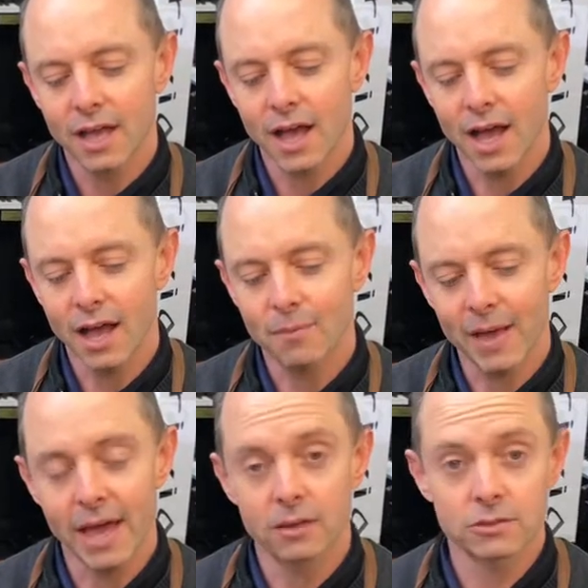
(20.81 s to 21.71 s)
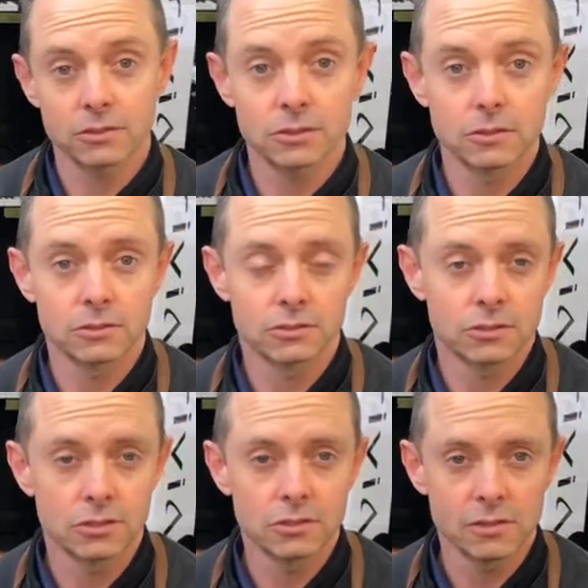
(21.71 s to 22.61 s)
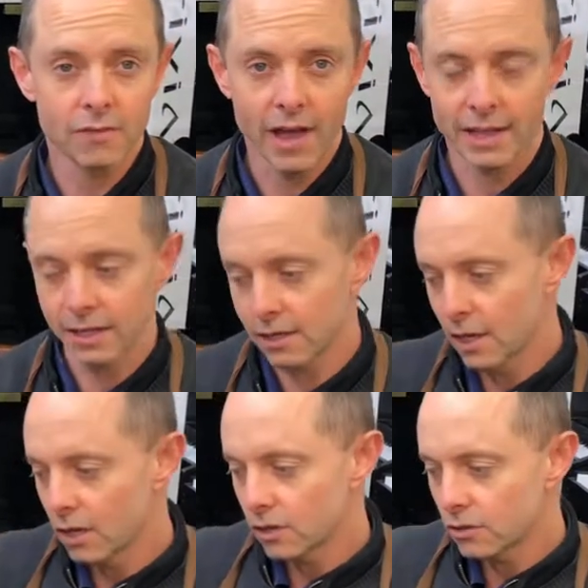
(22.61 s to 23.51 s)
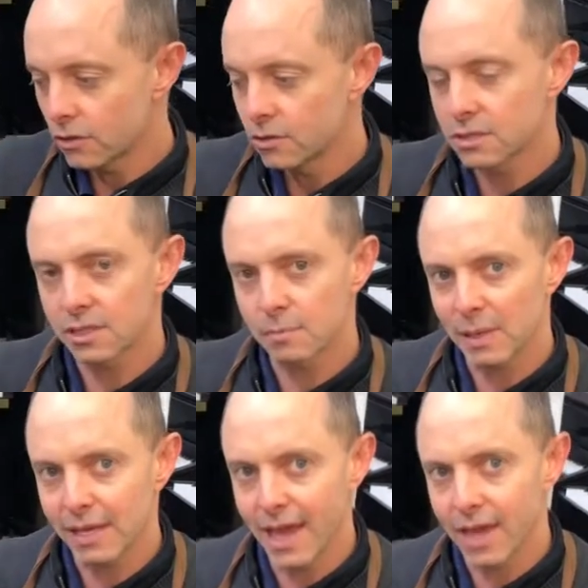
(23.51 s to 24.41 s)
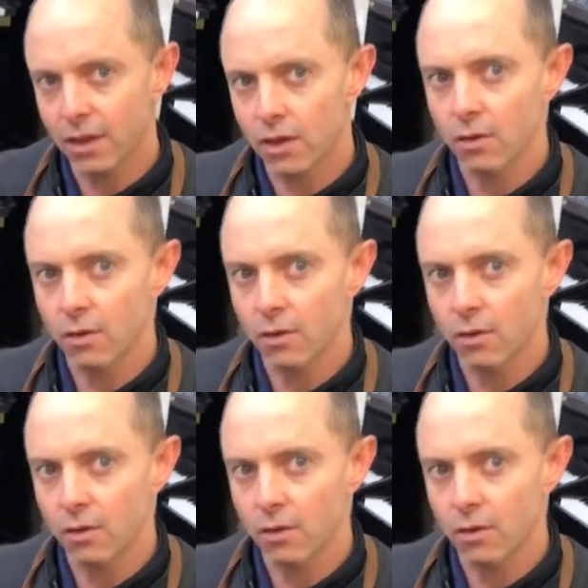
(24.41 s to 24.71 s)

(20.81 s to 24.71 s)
how to tune your violin using the piano.